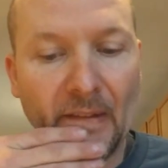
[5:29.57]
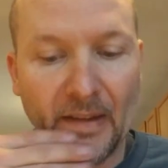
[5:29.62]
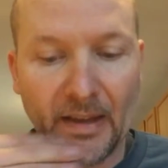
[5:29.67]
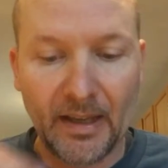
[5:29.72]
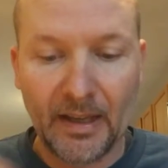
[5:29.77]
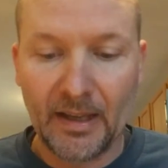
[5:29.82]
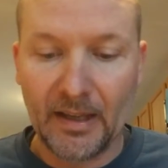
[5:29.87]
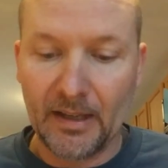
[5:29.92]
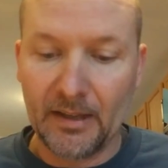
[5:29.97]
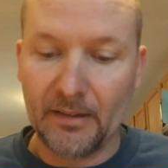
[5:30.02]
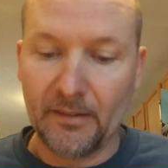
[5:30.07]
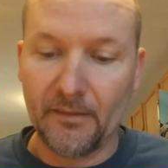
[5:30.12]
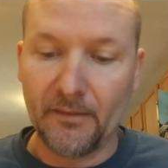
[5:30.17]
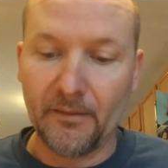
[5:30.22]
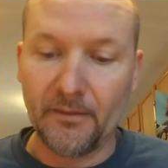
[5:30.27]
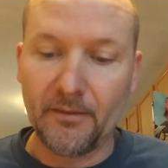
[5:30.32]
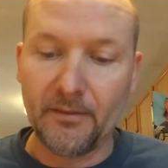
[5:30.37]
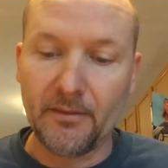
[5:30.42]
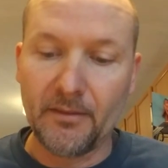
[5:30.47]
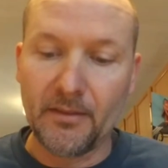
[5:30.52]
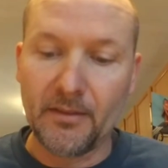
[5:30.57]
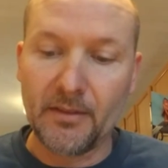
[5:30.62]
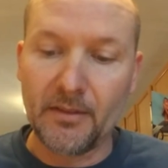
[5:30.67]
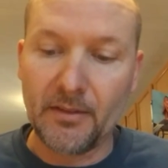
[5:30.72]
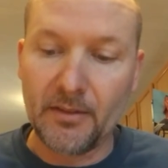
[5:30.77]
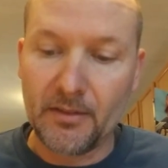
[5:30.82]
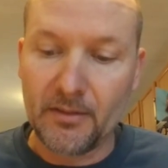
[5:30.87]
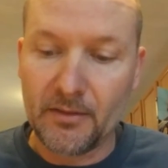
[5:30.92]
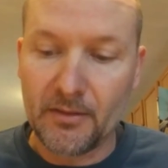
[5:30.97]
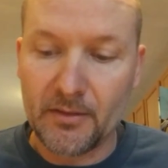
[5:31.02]
And
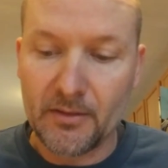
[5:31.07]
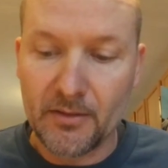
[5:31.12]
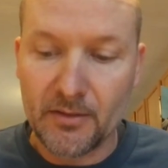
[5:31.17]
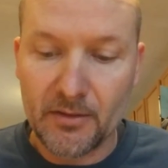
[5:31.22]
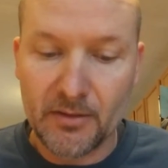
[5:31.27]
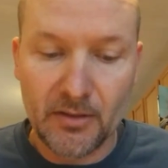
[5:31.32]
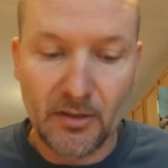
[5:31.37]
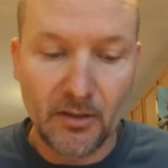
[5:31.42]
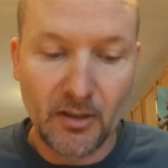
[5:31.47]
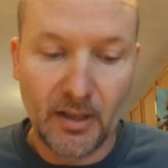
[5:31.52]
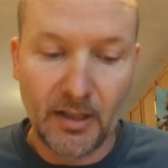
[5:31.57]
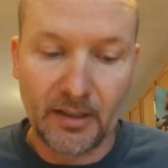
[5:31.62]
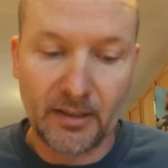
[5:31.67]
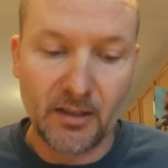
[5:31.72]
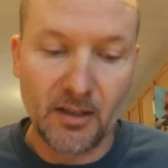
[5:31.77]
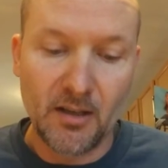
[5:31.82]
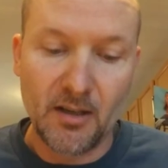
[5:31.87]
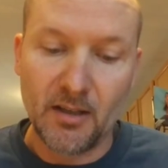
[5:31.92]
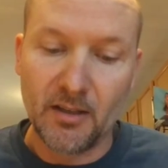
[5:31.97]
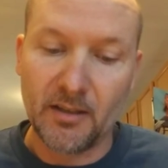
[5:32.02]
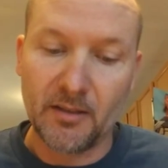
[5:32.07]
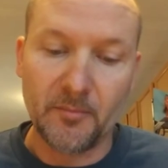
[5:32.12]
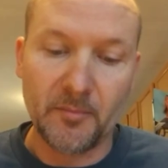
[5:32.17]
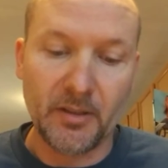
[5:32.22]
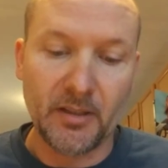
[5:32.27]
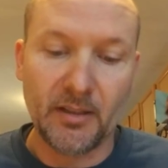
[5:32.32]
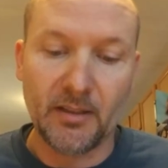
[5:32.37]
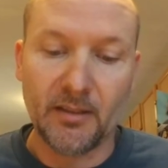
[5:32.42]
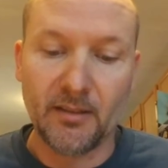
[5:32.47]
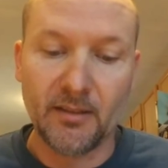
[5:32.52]
so I called him
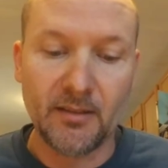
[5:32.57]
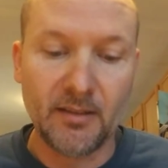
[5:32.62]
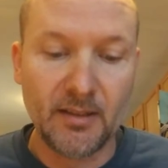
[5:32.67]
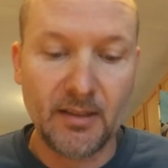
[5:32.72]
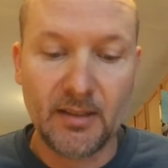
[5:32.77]
and